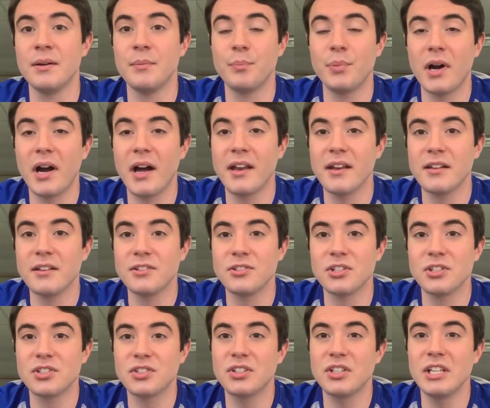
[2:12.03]
But
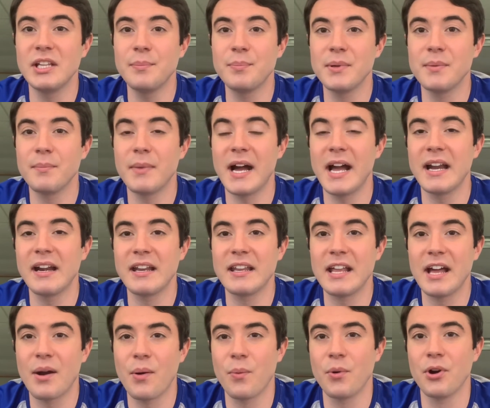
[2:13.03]
just keep in mind
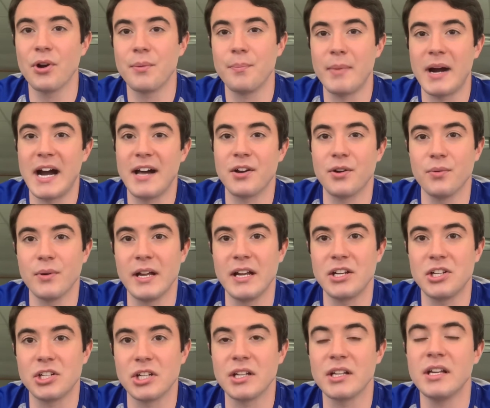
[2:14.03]
that word
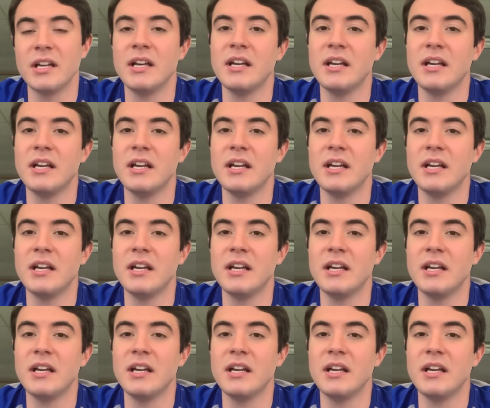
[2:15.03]
moderation.